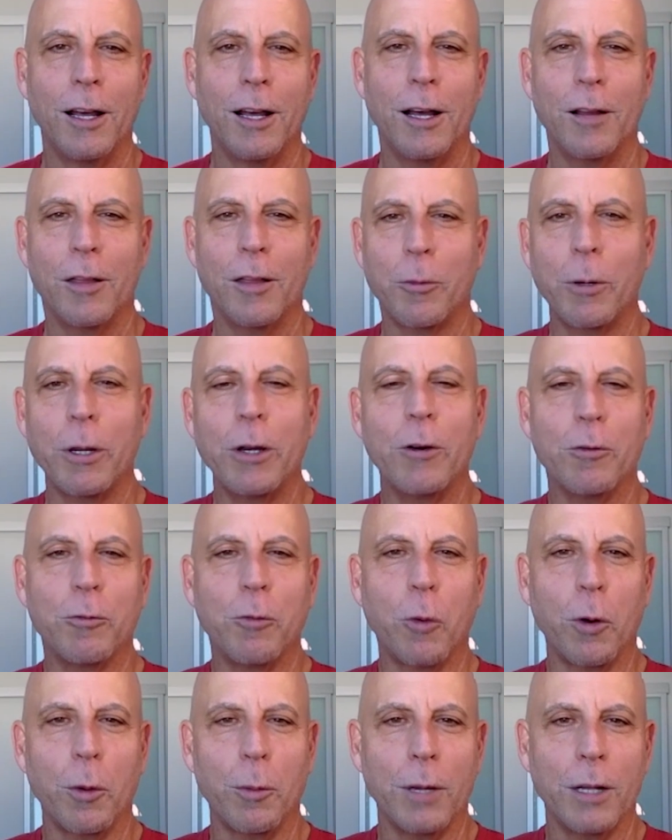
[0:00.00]
3 or
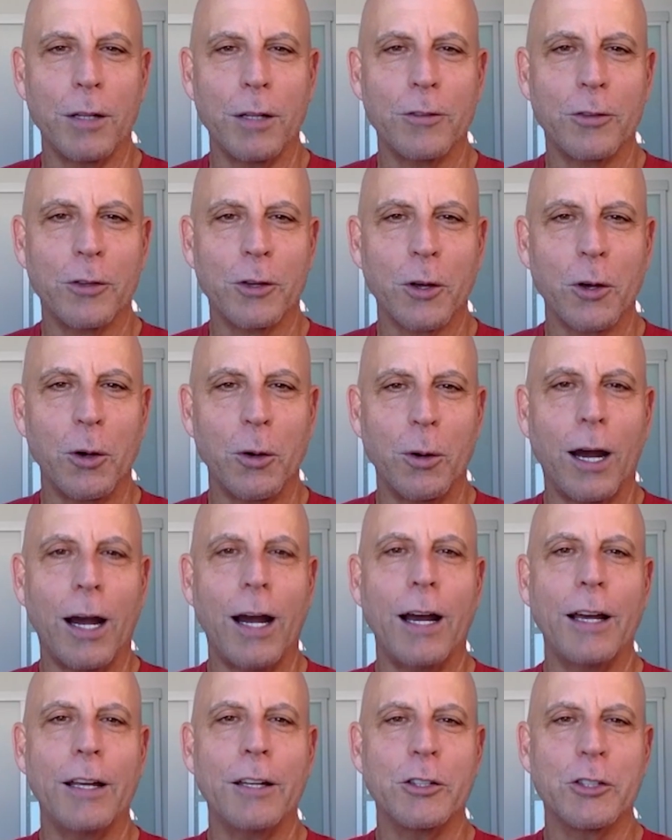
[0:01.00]
4 months ago,
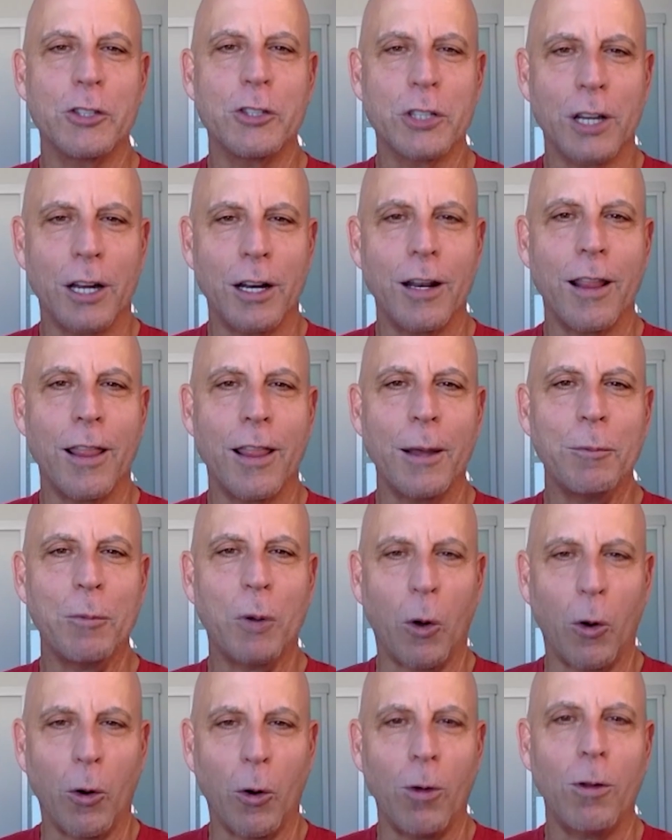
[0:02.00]
I shut
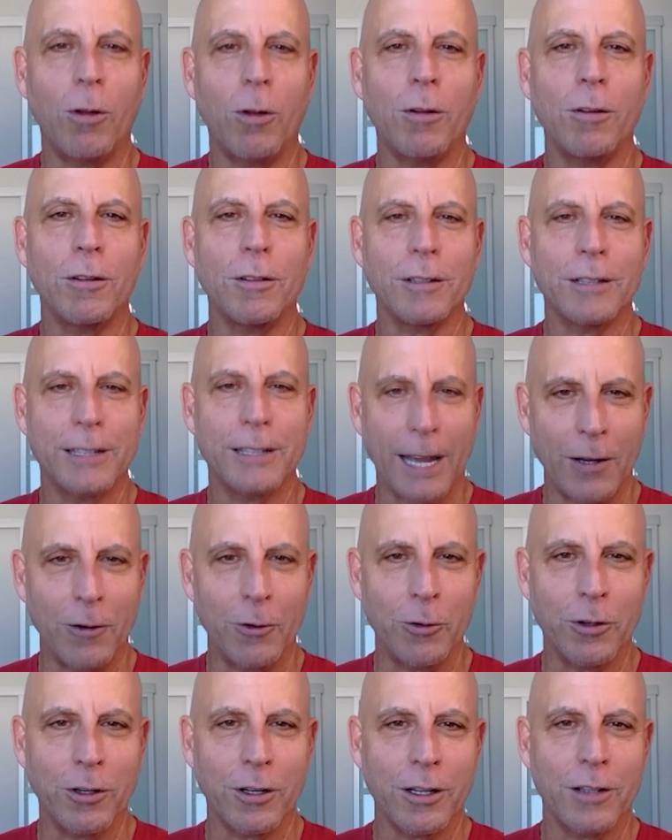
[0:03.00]
them all
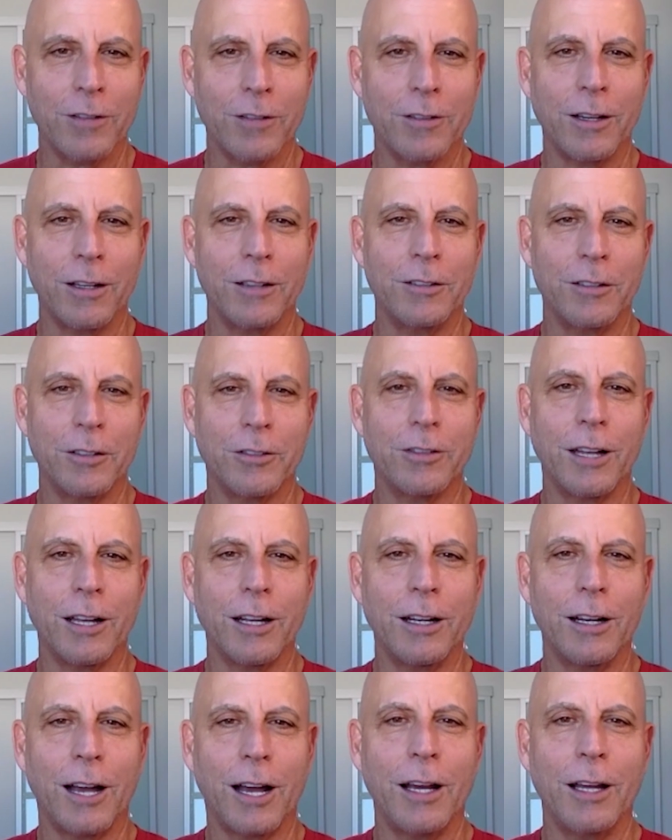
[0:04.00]
down because I just
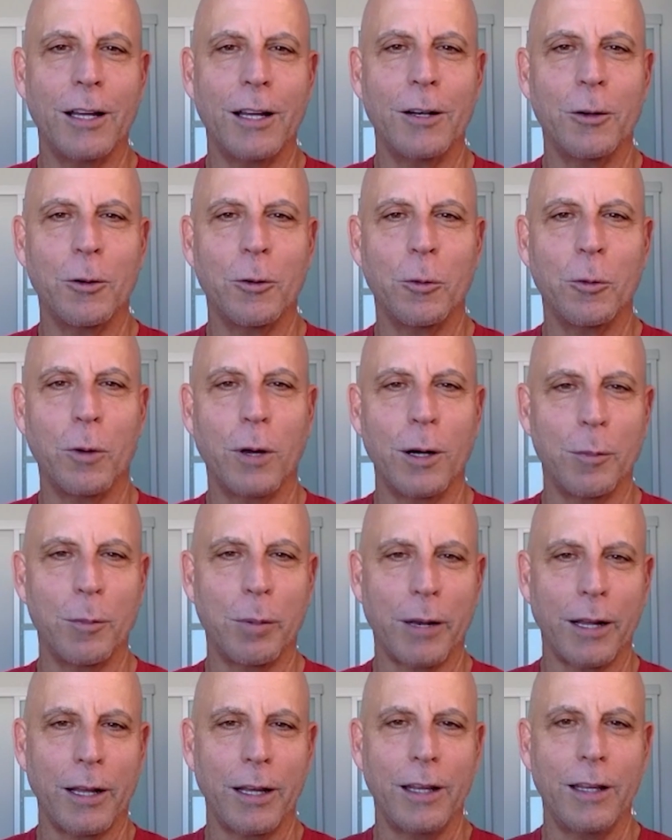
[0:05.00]
said, I don't want to
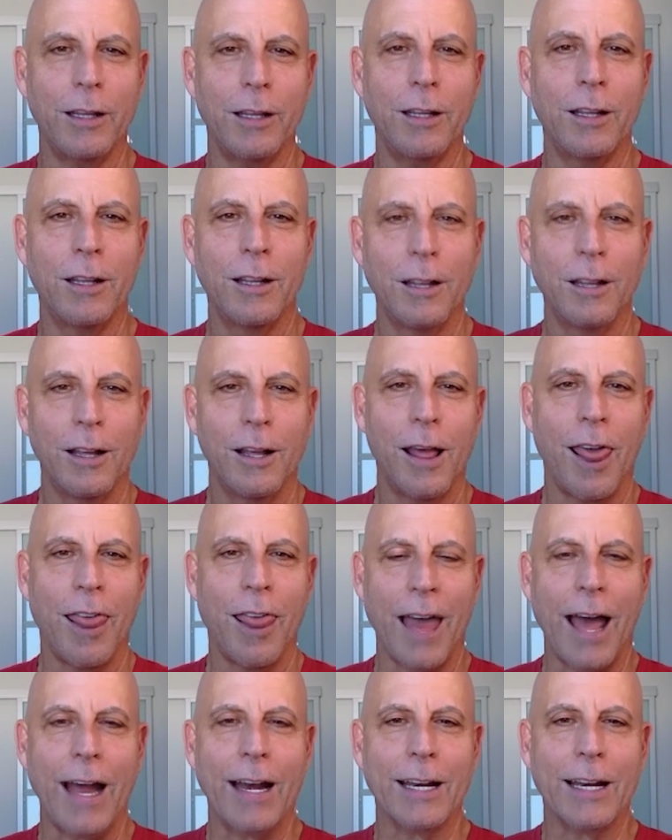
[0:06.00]
play
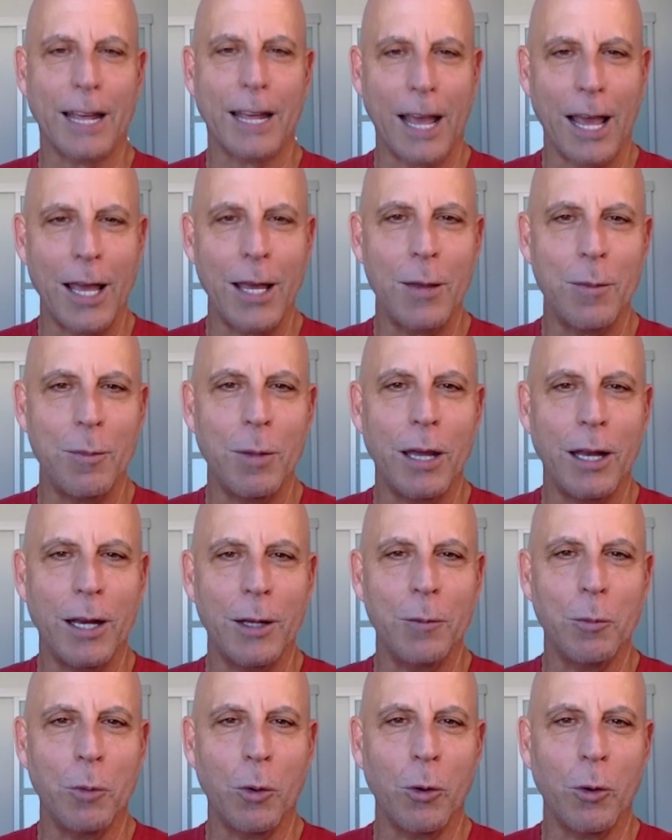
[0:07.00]
that game
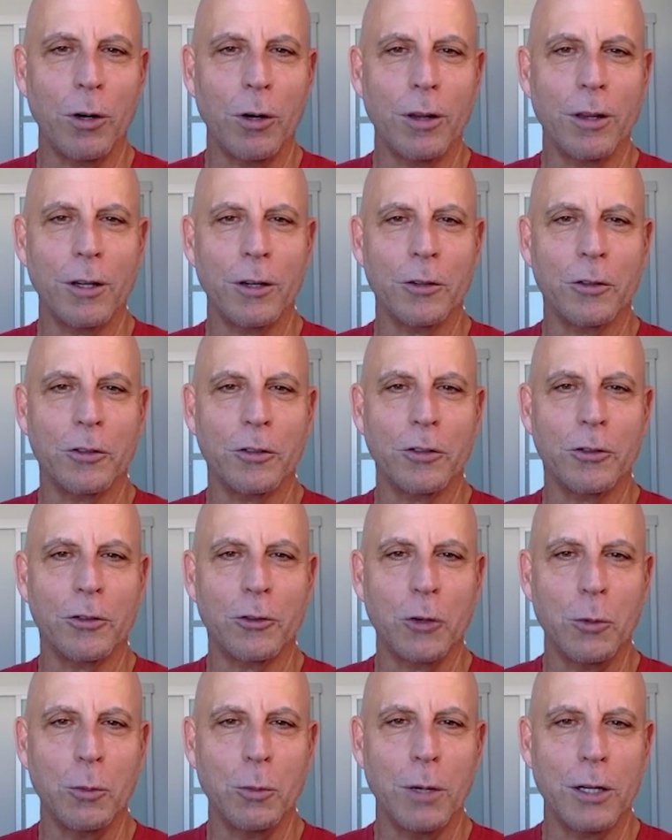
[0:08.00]
anymore. There's
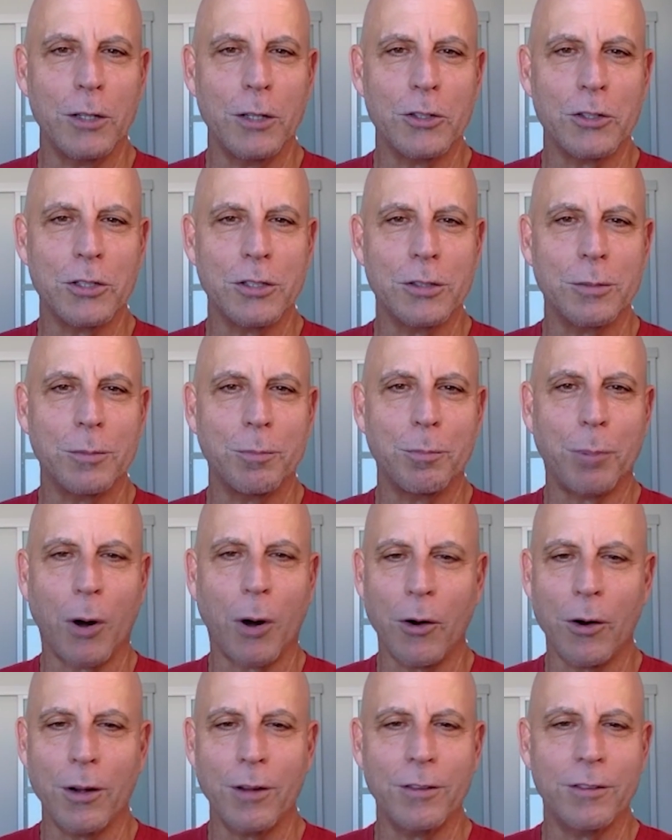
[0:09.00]
just too much
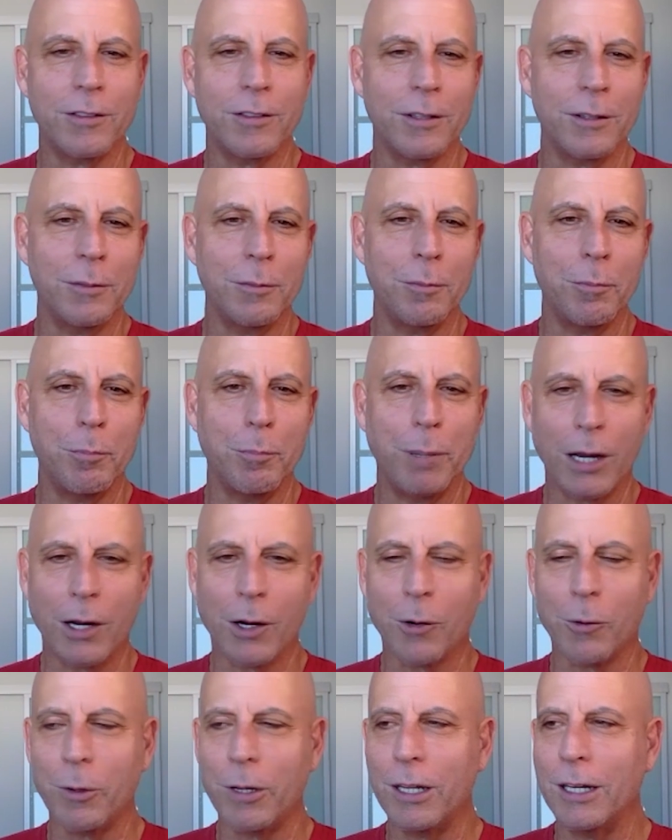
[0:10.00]
partisan
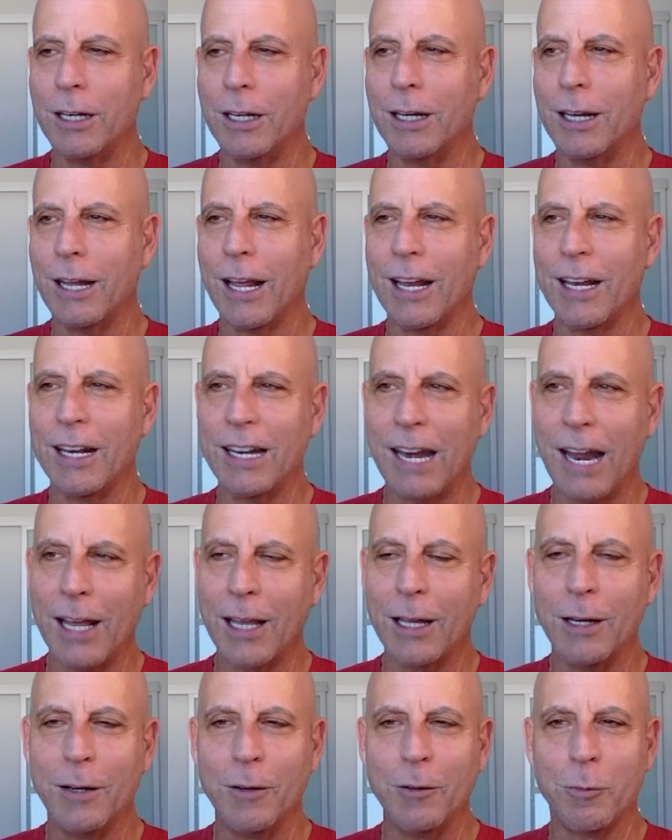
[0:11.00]
bickering and
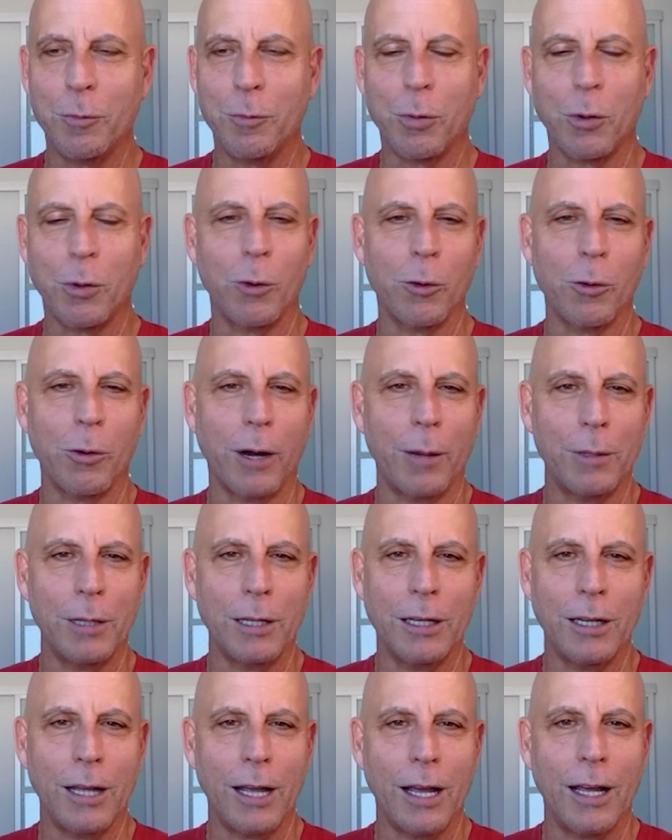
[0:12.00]
negative
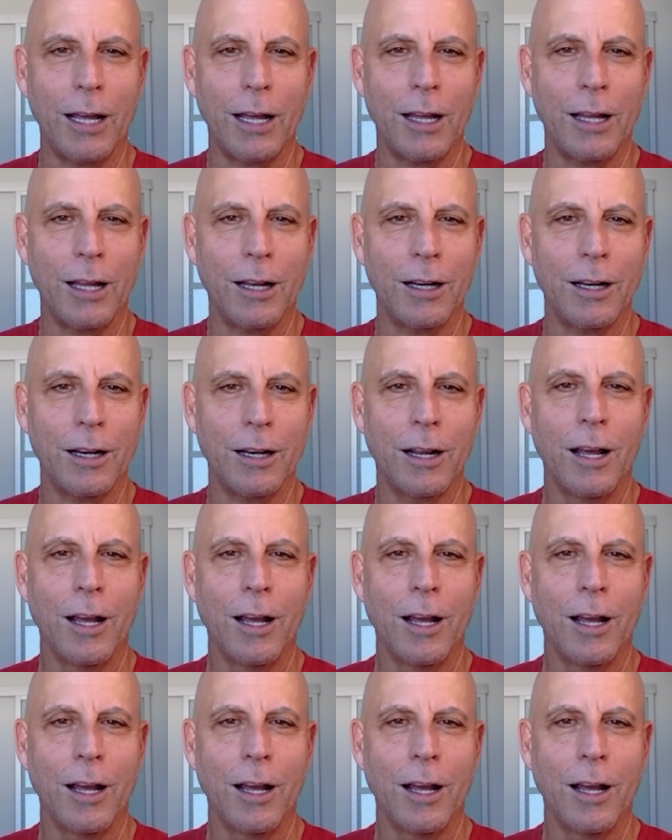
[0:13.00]
programming. And